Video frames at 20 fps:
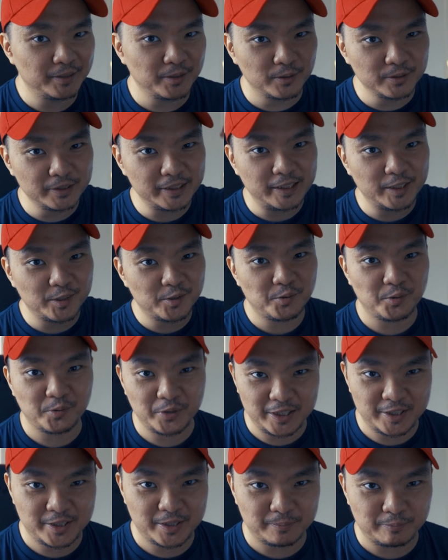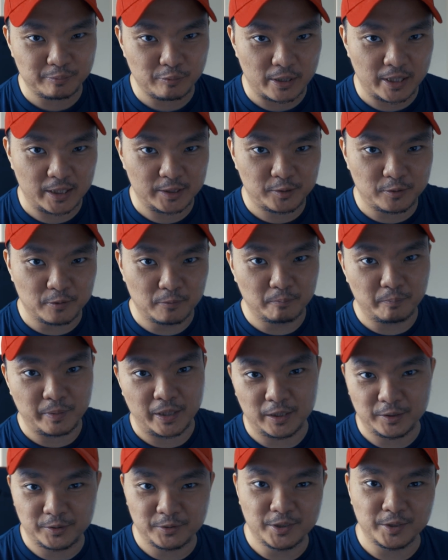don't increase the price
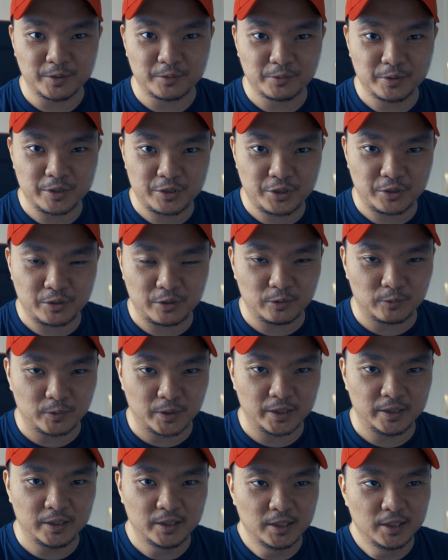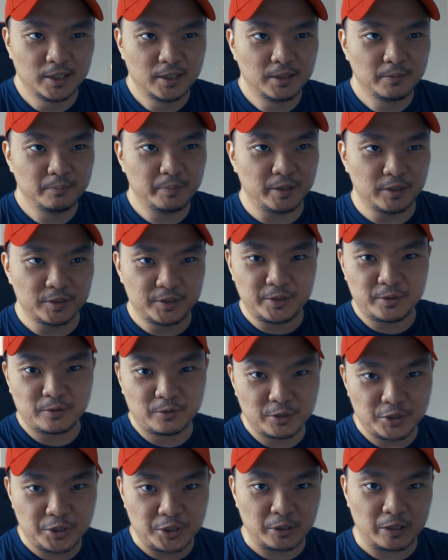compared to the original one, because the
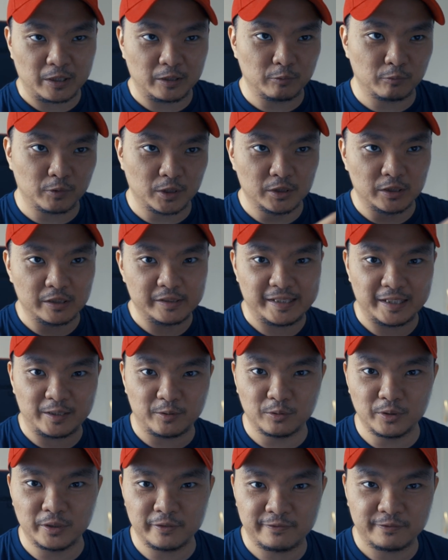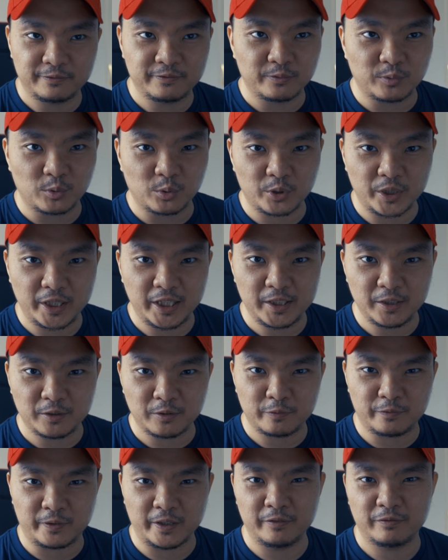original one is like only $480
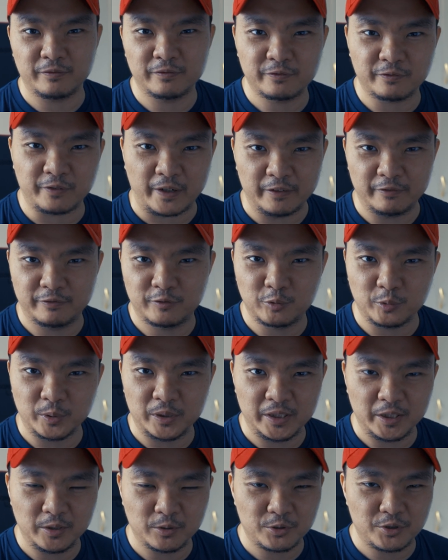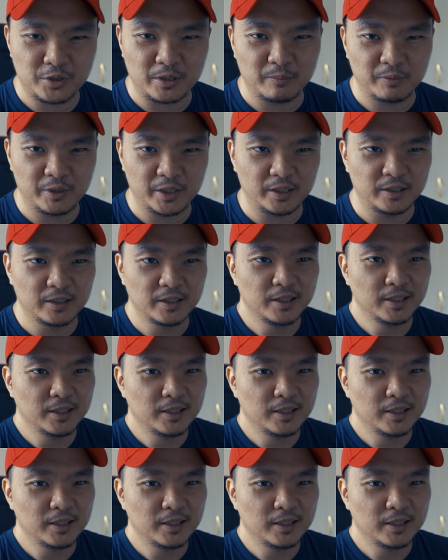or $520 or something.